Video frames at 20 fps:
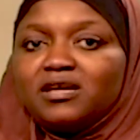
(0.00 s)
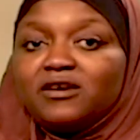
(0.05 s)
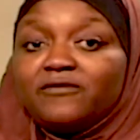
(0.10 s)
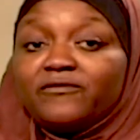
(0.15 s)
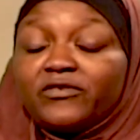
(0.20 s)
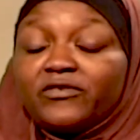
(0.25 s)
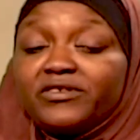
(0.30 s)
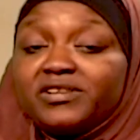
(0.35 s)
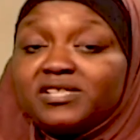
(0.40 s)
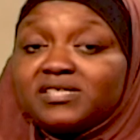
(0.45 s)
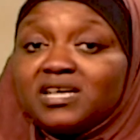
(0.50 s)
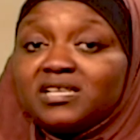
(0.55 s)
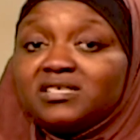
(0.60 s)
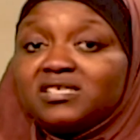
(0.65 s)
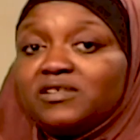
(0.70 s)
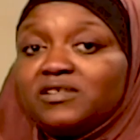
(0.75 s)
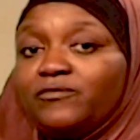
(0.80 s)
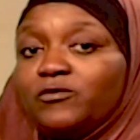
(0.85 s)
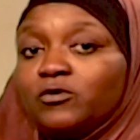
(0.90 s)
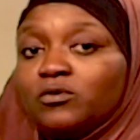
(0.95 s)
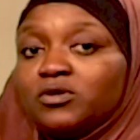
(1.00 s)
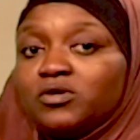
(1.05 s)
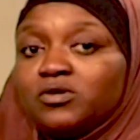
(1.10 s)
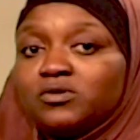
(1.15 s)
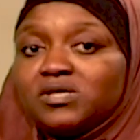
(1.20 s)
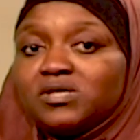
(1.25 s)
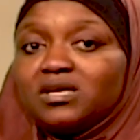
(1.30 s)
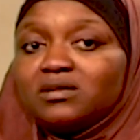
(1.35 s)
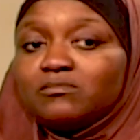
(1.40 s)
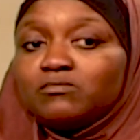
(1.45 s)
For instance, if you are
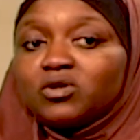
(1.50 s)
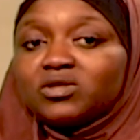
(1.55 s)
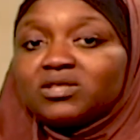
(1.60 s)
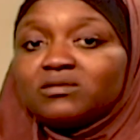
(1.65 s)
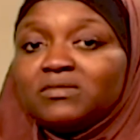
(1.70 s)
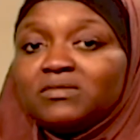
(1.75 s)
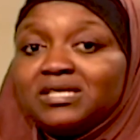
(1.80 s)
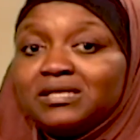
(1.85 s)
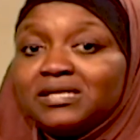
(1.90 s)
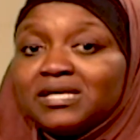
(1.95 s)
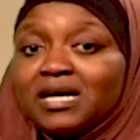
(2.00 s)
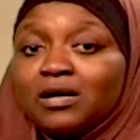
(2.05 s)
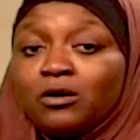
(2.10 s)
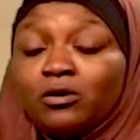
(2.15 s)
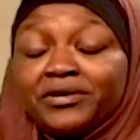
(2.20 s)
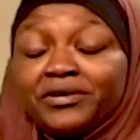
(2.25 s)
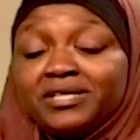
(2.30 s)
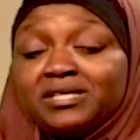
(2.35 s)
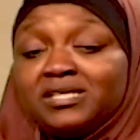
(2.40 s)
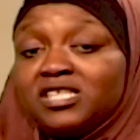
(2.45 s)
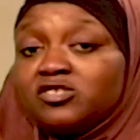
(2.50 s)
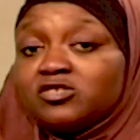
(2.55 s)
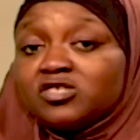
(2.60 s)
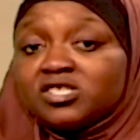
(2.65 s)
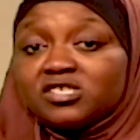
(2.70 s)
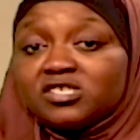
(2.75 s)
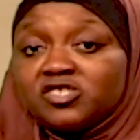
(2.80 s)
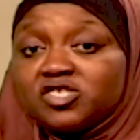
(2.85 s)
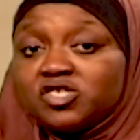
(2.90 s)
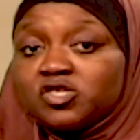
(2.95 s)
using multimedia or indeed
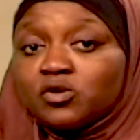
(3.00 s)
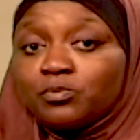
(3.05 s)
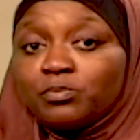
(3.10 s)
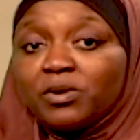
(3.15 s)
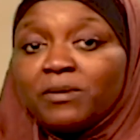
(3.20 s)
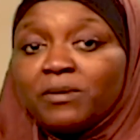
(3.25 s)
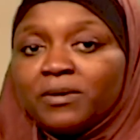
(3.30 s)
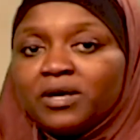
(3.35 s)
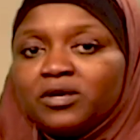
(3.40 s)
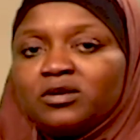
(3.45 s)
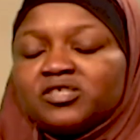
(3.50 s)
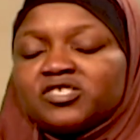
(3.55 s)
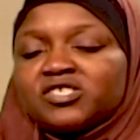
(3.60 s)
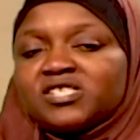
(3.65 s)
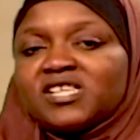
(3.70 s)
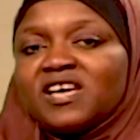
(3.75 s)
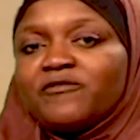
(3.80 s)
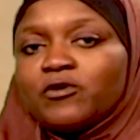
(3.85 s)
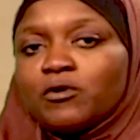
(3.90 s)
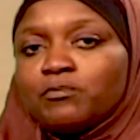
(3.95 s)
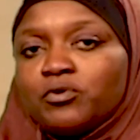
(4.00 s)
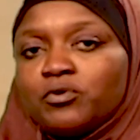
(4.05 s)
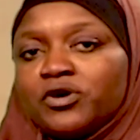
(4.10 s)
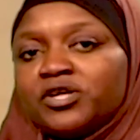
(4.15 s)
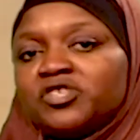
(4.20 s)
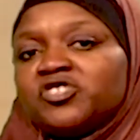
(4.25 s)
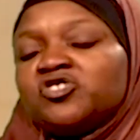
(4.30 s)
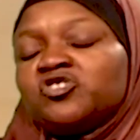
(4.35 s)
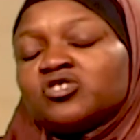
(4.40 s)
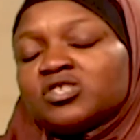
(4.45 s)
just a sheet of paper, you can just have your
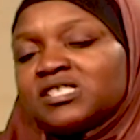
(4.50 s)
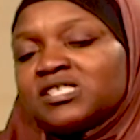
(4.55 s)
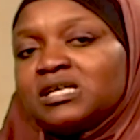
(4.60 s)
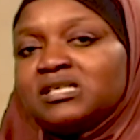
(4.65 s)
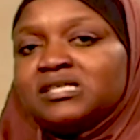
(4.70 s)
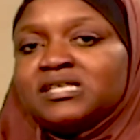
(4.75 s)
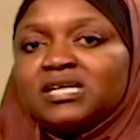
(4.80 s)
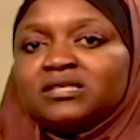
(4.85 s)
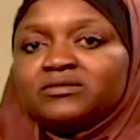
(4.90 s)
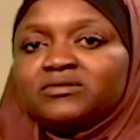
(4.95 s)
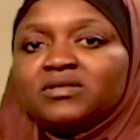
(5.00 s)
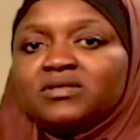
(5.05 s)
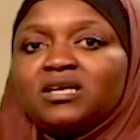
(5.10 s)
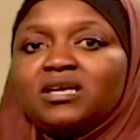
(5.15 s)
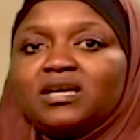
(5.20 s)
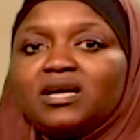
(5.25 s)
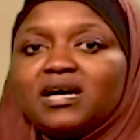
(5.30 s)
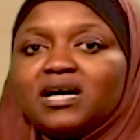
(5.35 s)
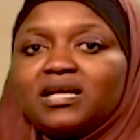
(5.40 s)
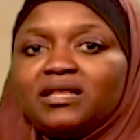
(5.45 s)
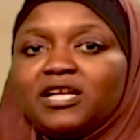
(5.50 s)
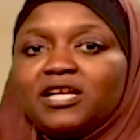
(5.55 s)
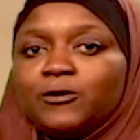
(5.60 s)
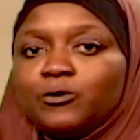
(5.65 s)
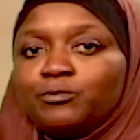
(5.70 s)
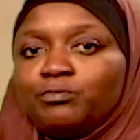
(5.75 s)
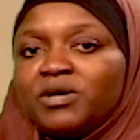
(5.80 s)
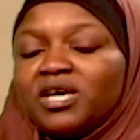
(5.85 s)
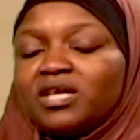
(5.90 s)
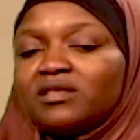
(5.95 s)
points jotted down, and then you
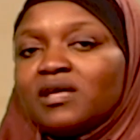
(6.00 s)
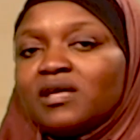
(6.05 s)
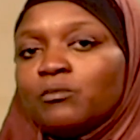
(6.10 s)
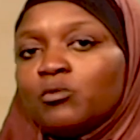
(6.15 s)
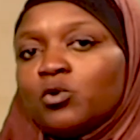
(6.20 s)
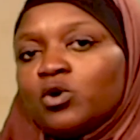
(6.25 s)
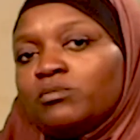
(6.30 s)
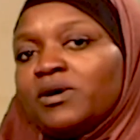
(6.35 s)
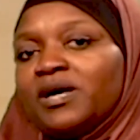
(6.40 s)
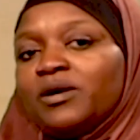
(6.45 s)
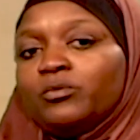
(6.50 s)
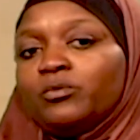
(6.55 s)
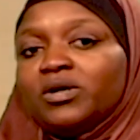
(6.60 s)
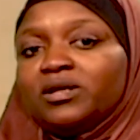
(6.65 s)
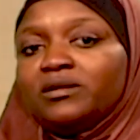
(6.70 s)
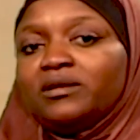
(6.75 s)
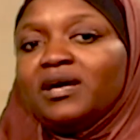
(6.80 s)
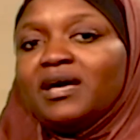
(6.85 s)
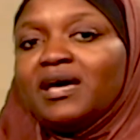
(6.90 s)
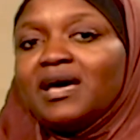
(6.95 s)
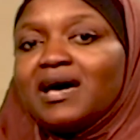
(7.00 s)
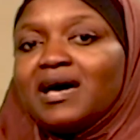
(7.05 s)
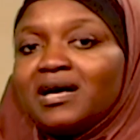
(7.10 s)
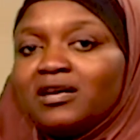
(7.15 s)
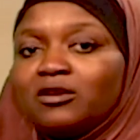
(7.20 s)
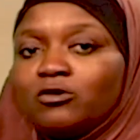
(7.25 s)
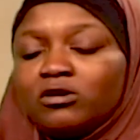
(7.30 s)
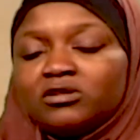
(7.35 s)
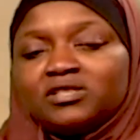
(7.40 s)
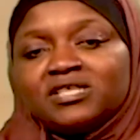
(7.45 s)
pick them one by one,
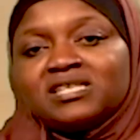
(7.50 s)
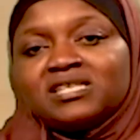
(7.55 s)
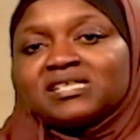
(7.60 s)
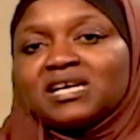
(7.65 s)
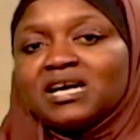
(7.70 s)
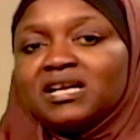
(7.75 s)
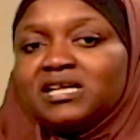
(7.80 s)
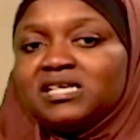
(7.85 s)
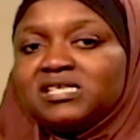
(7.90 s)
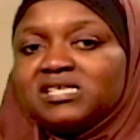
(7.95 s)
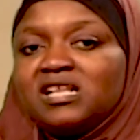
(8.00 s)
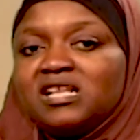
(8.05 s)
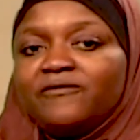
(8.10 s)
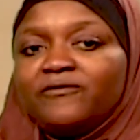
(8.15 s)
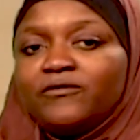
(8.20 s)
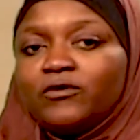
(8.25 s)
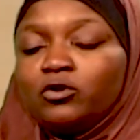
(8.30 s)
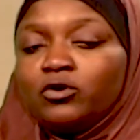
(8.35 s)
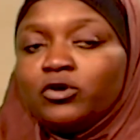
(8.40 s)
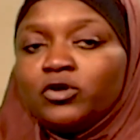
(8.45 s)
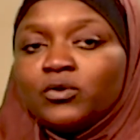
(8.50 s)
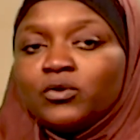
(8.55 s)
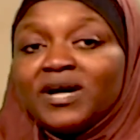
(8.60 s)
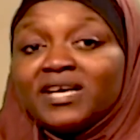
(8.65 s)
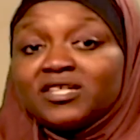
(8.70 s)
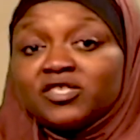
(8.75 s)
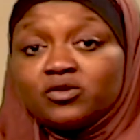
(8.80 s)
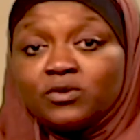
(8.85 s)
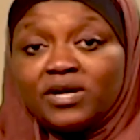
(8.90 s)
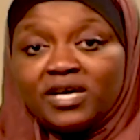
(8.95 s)
and the audience can easily follow you
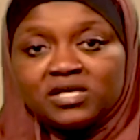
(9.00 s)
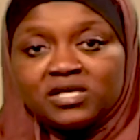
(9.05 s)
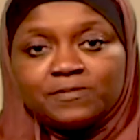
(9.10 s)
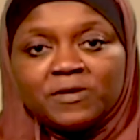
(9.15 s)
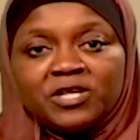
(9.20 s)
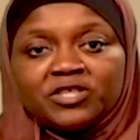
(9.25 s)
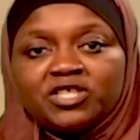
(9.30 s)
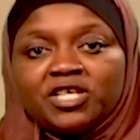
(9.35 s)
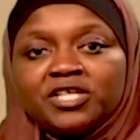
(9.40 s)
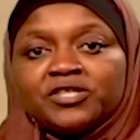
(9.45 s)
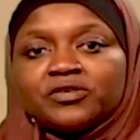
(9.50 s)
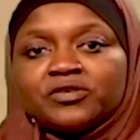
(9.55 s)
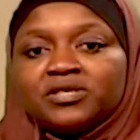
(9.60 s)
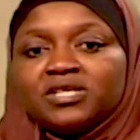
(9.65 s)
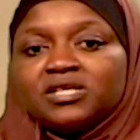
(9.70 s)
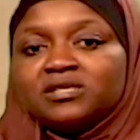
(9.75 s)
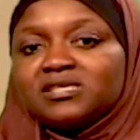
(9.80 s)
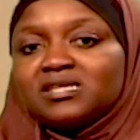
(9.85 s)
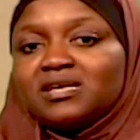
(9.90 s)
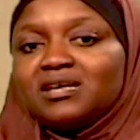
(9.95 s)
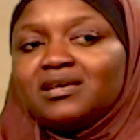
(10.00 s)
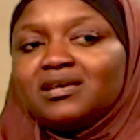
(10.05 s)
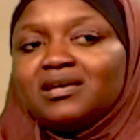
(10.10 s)
as you expatiate on it.